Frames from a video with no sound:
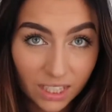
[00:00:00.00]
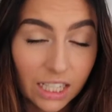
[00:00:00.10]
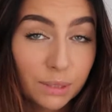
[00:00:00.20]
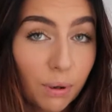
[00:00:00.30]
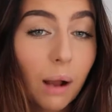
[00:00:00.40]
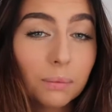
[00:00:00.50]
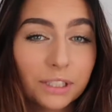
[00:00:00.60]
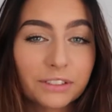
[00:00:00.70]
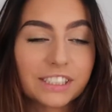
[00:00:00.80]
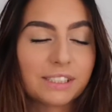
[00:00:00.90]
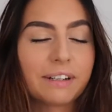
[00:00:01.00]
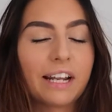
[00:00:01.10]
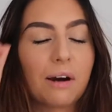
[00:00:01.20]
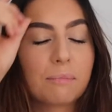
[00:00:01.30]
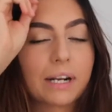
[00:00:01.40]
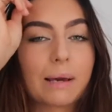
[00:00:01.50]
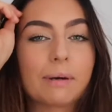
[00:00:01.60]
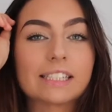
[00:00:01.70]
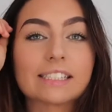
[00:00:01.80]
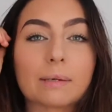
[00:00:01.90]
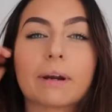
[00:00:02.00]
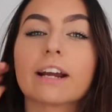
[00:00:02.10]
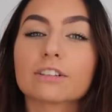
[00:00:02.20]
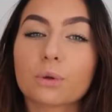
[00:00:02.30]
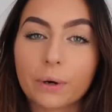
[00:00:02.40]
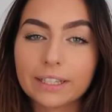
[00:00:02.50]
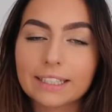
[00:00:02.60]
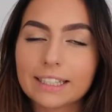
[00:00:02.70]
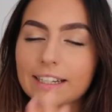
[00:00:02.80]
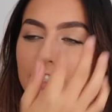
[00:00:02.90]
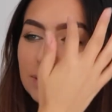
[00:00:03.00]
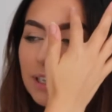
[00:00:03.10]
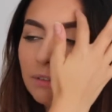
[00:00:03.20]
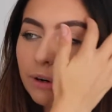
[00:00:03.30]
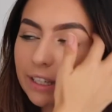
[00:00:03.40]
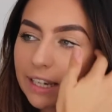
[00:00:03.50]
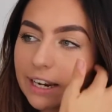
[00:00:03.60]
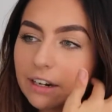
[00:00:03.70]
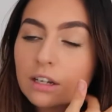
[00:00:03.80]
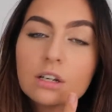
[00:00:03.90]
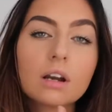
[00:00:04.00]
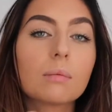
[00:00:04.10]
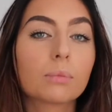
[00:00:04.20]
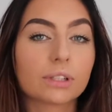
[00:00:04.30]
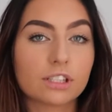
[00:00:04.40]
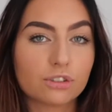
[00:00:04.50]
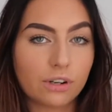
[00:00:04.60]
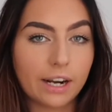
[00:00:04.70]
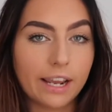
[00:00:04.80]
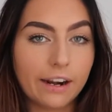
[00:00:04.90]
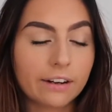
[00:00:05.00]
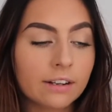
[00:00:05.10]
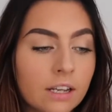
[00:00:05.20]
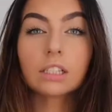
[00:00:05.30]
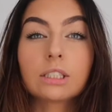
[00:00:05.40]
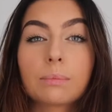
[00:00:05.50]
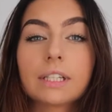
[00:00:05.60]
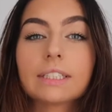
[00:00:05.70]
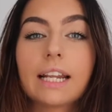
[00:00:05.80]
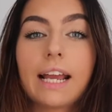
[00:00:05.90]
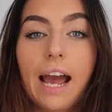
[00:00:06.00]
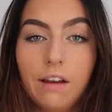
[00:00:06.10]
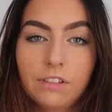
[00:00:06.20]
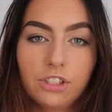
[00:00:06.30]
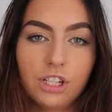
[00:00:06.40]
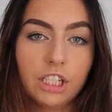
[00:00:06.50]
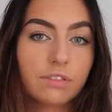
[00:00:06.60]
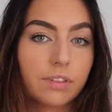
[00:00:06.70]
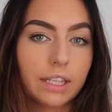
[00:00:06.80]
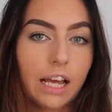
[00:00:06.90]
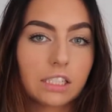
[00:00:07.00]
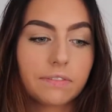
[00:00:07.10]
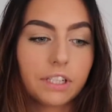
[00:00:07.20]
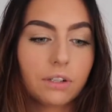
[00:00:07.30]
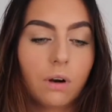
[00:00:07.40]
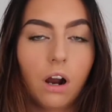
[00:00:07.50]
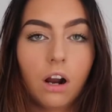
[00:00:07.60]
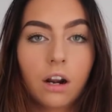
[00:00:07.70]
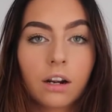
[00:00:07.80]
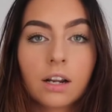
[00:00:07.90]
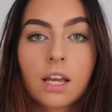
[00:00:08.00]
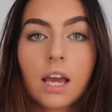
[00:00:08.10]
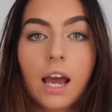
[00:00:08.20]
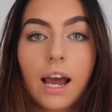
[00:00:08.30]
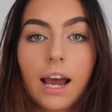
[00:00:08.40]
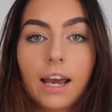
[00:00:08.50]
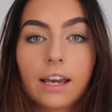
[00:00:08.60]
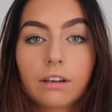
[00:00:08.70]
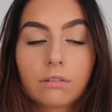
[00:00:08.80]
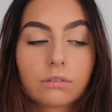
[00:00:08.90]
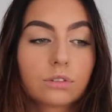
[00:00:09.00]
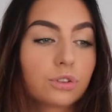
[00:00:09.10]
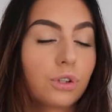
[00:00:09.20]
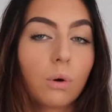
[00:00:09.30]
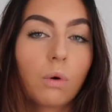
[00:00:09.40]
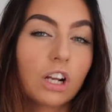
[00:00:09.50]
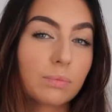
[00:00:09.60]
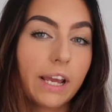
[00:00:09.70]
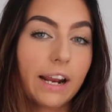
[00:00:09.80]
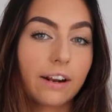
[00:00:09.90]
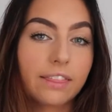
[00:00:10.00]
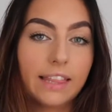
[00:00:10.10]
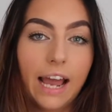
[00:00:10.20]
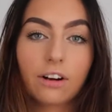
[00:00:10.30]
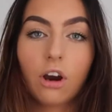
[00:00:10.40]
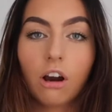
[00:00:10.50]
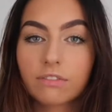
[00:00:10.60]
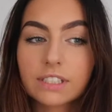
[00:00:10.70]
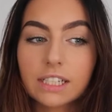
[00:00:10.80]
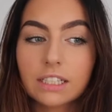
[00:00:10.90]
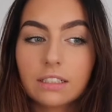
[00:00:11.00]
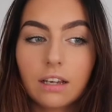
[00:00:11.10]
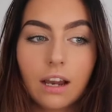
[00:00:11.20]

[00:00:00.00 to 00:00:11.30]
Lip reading: it's probably greasy right now, but I meant to say my hair is oily. Like I do have oily hair more than dry hair. Some things that I haven't changed from the last video are I don't wash my hair that often,